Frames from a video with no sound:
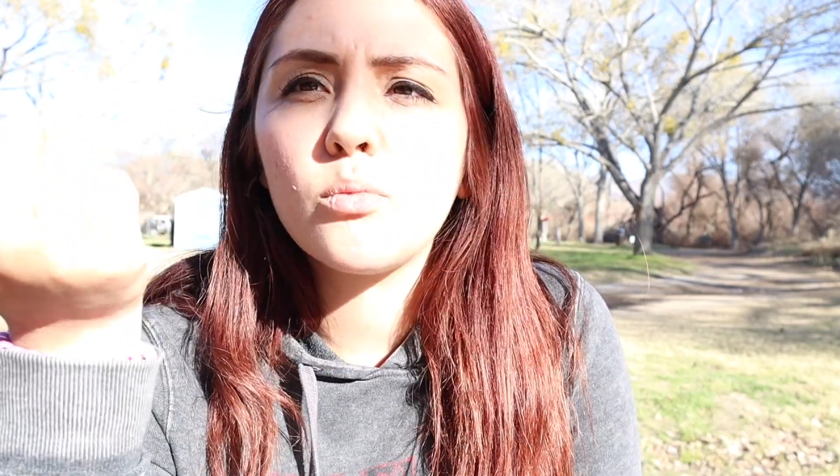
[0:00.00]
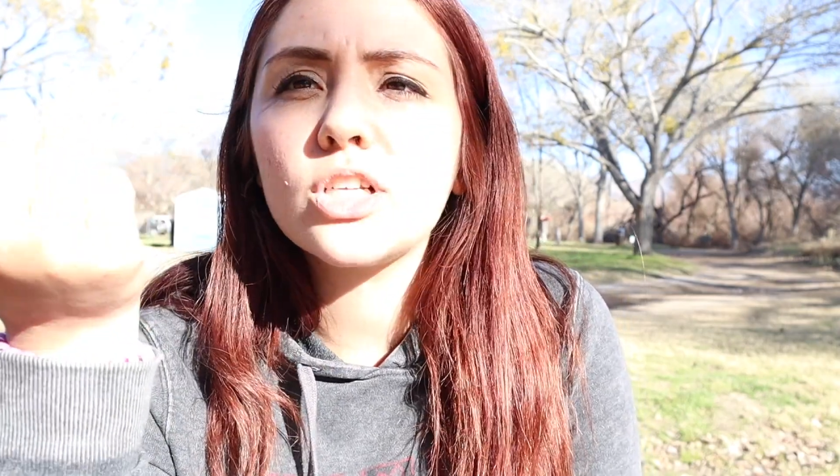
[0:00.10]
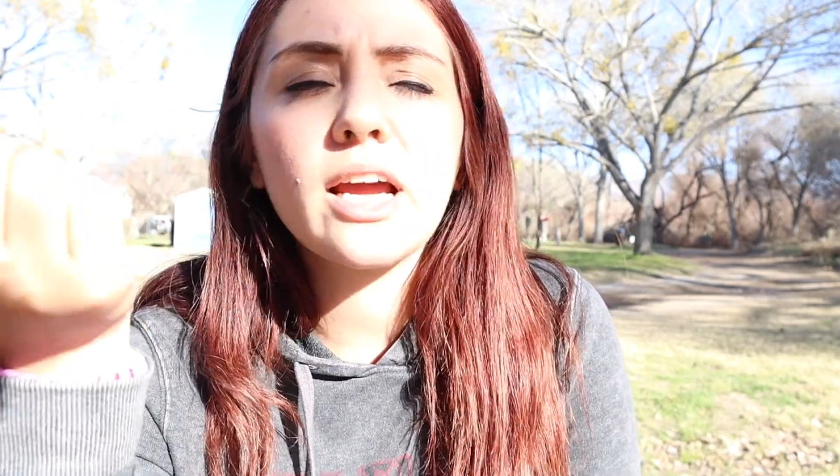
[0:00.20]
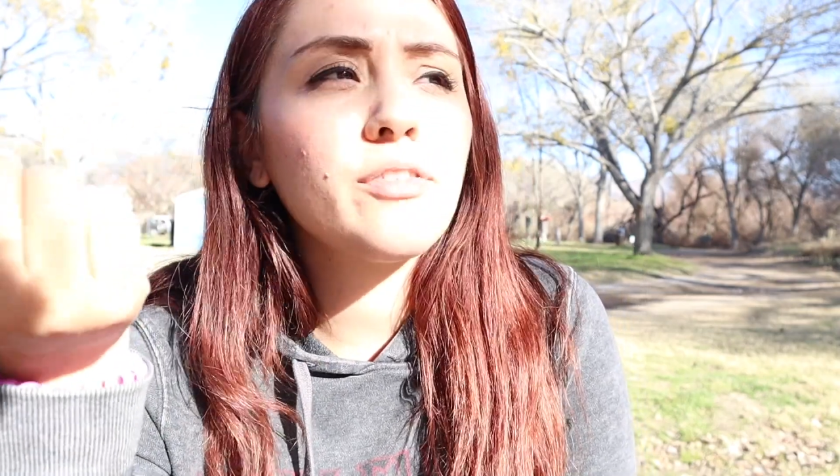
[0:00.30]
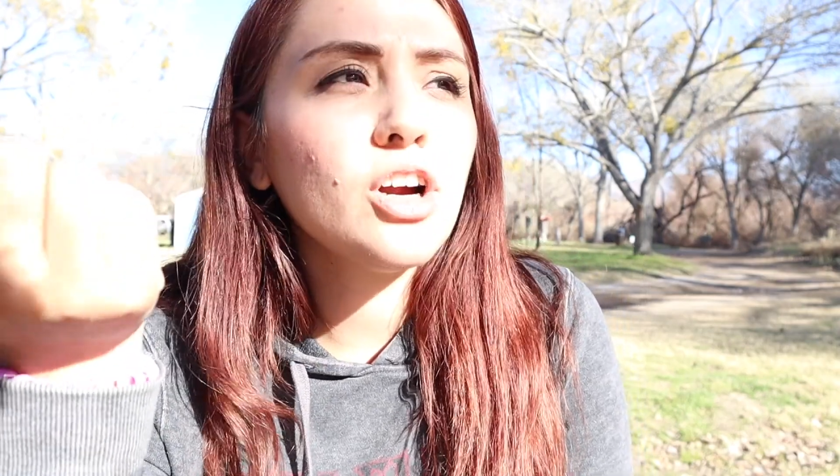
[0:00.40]

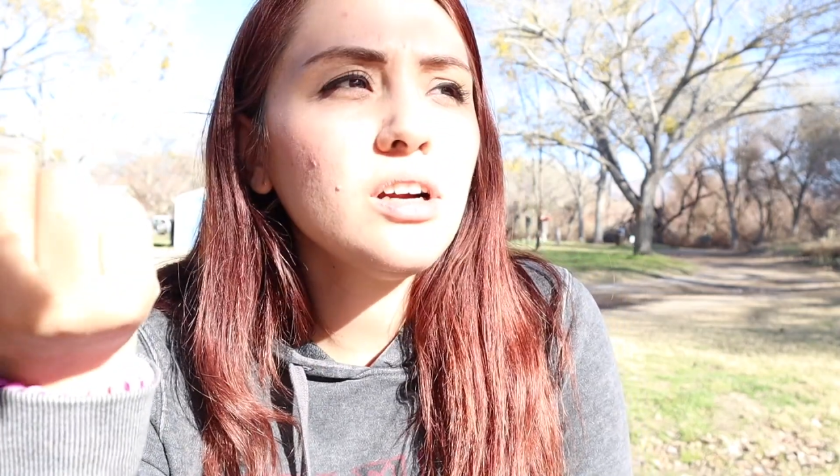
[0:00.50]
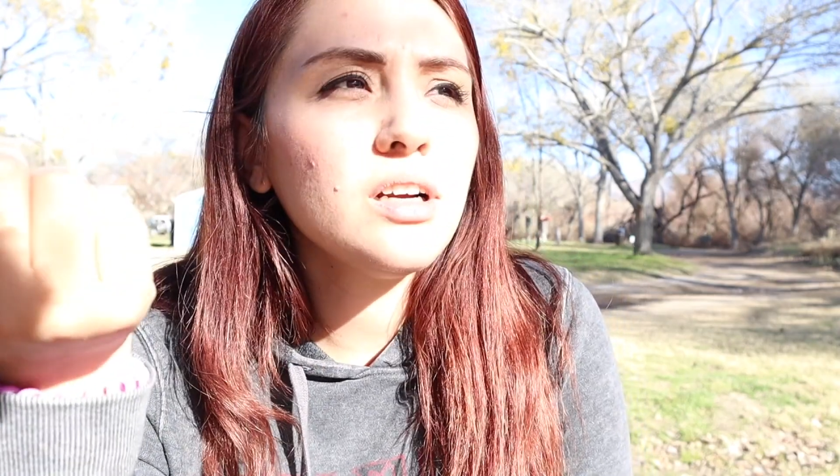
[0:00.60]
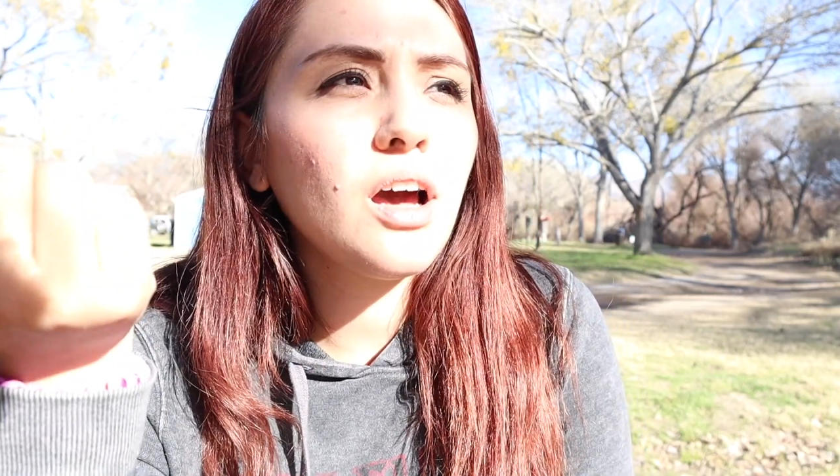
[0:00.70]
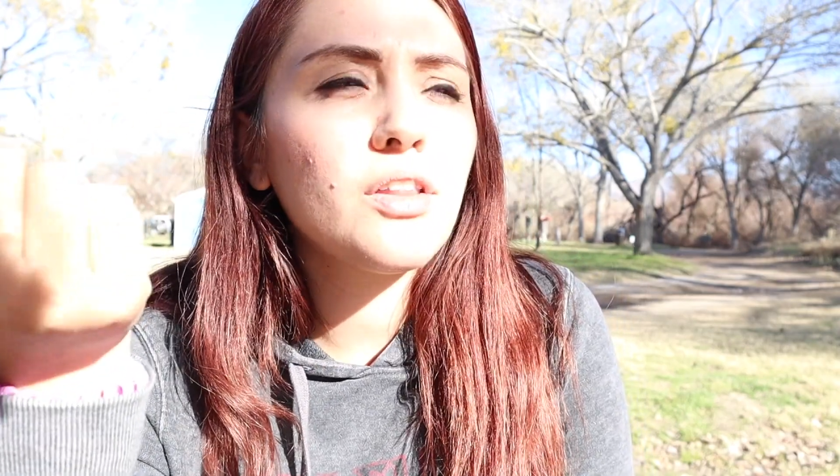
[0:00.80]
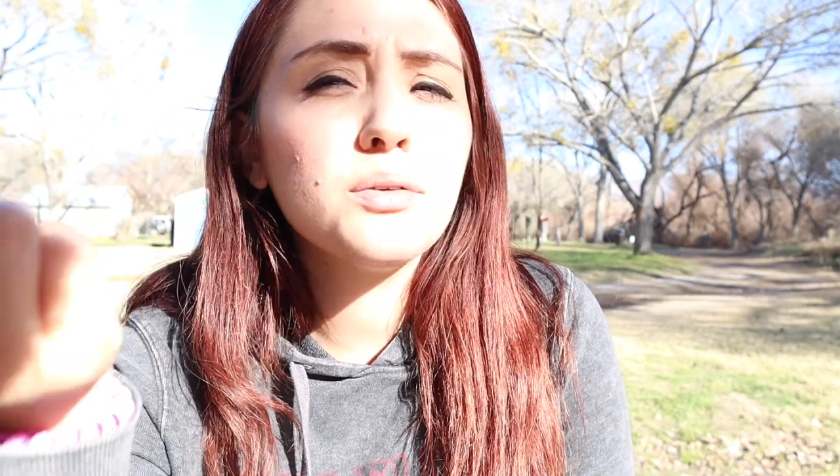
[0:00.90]
which I've
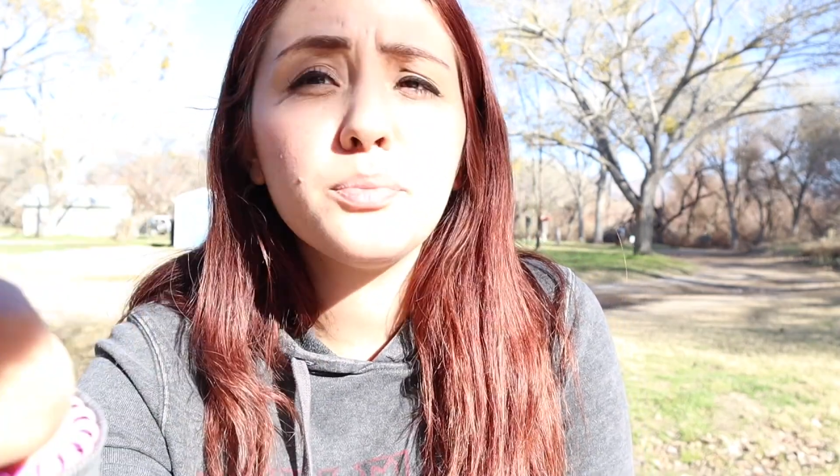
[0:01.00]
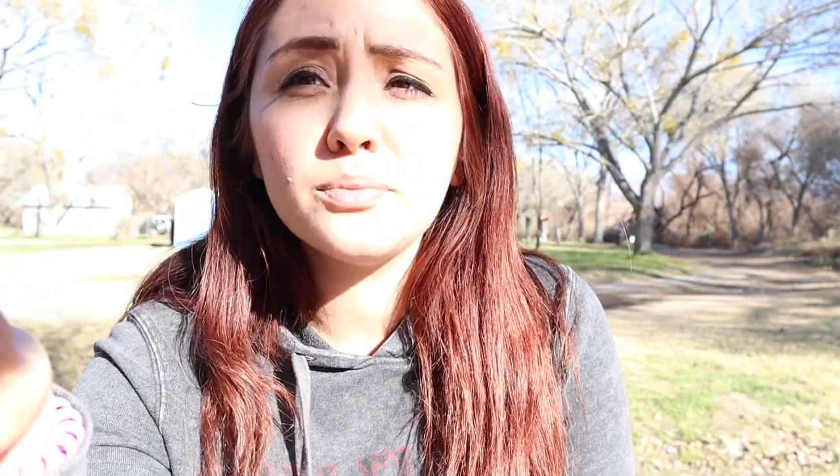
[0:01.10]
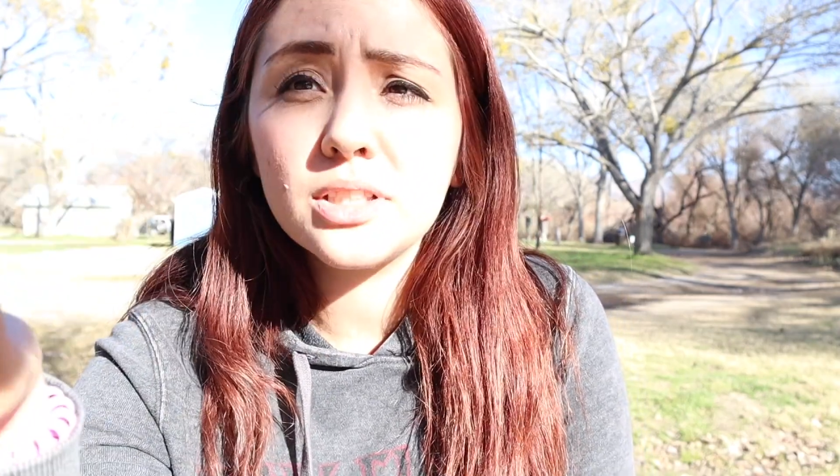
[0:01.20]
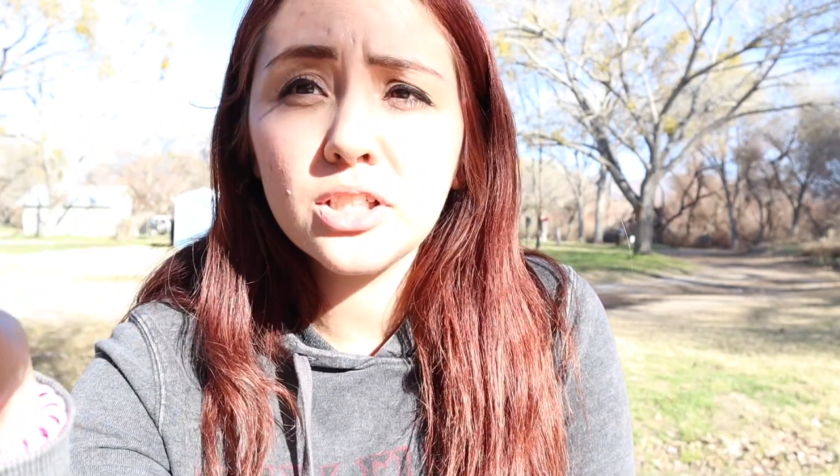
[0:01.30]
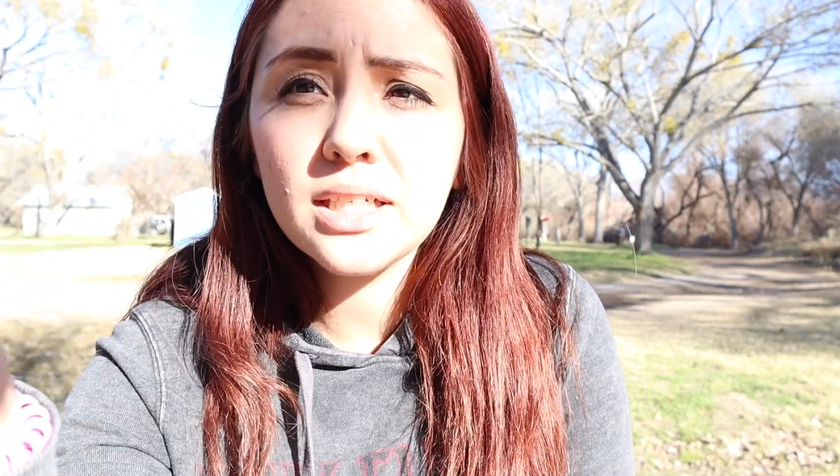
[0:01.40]
heard other
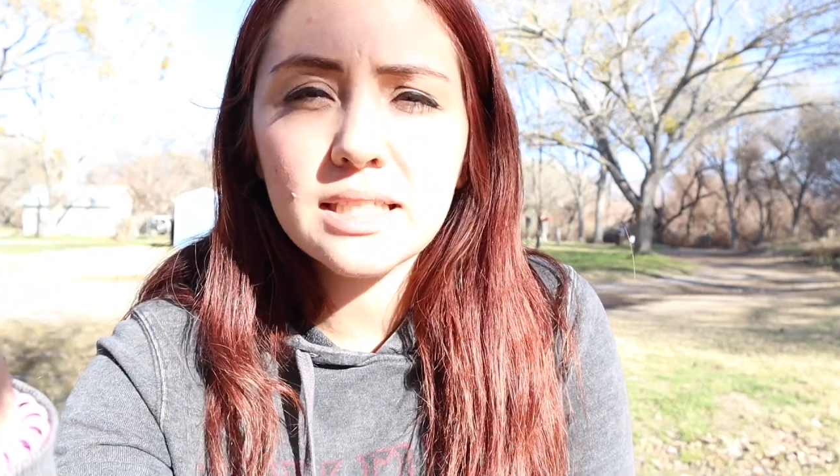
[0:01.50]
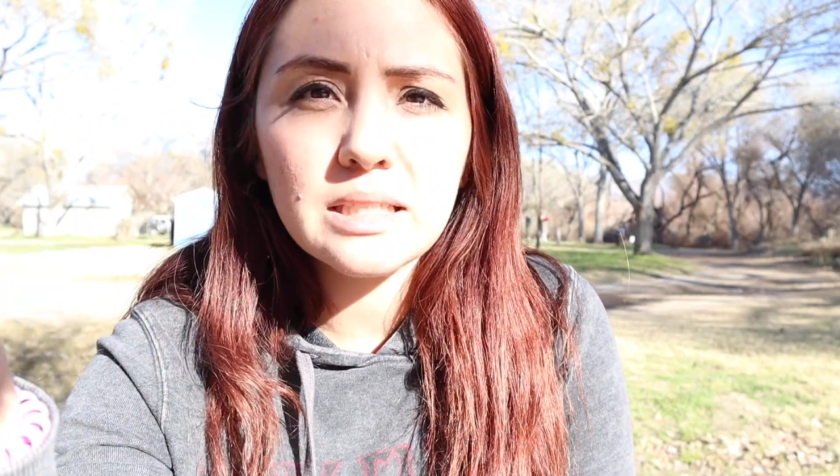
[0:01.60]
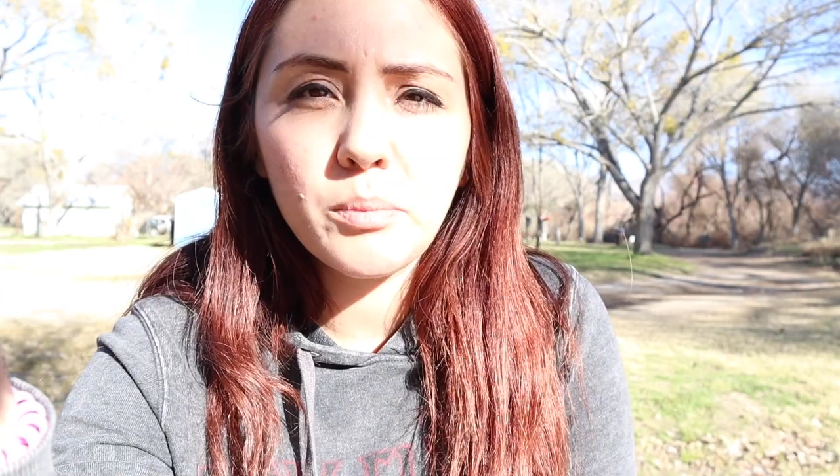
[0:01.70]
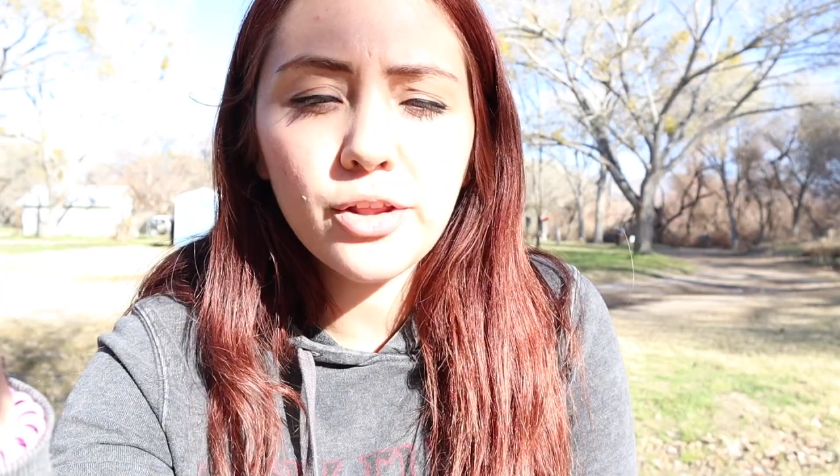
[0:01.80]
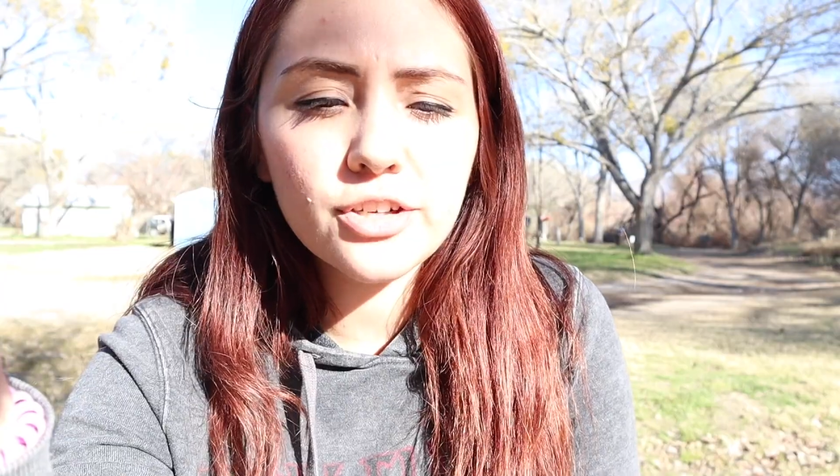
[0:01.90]

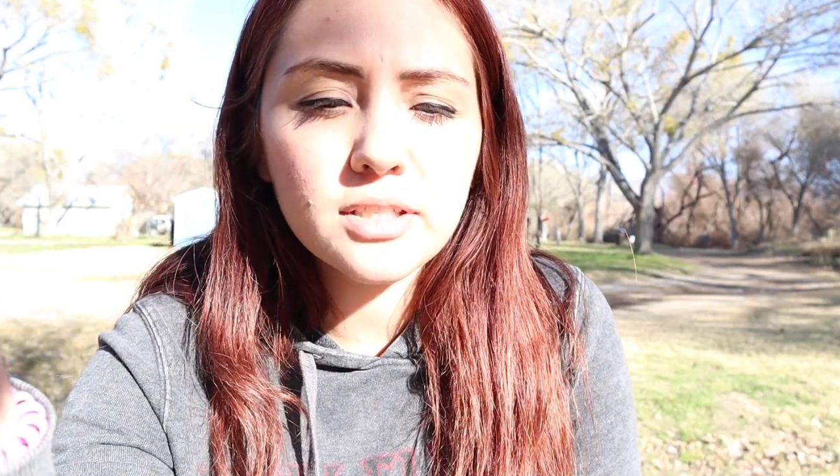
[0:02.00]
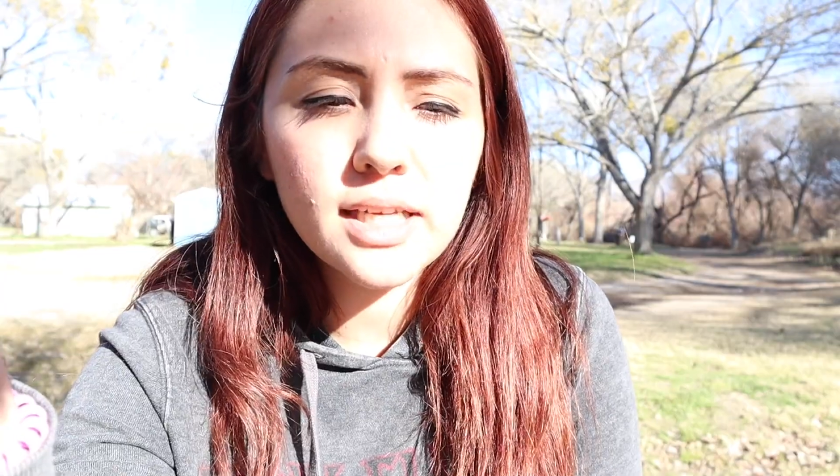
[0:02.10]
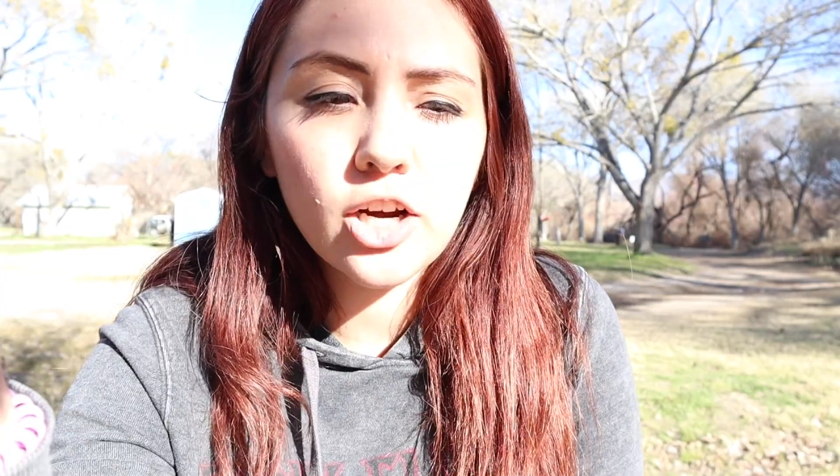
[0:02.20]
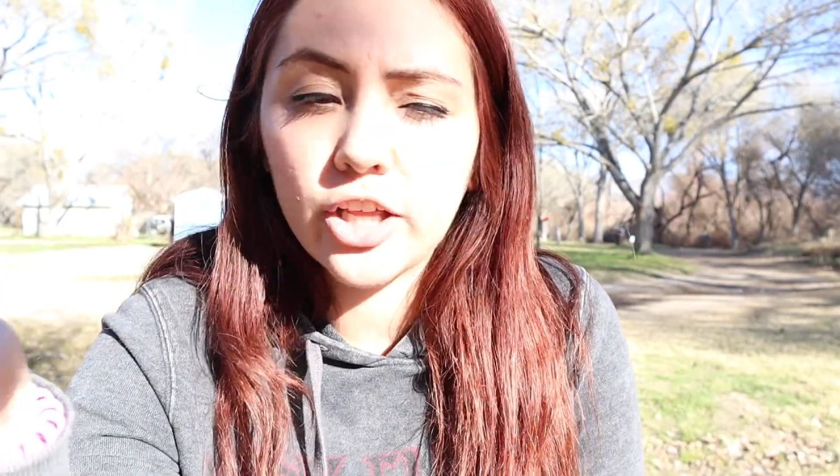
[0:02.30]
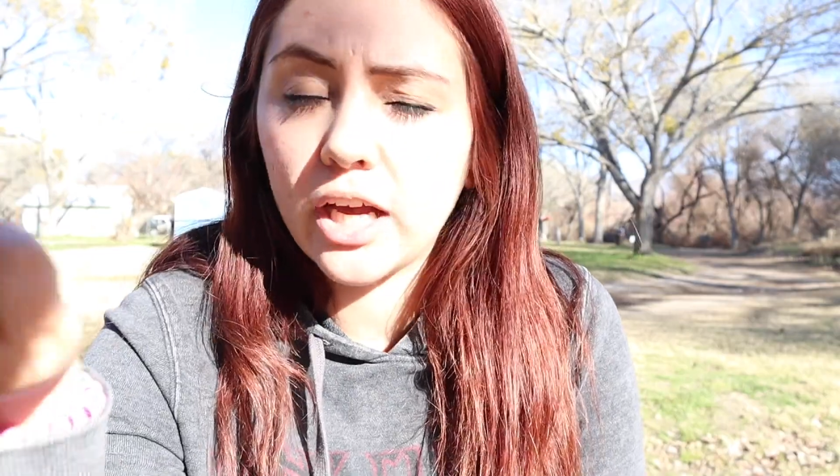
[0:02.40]
surrogacy mothers that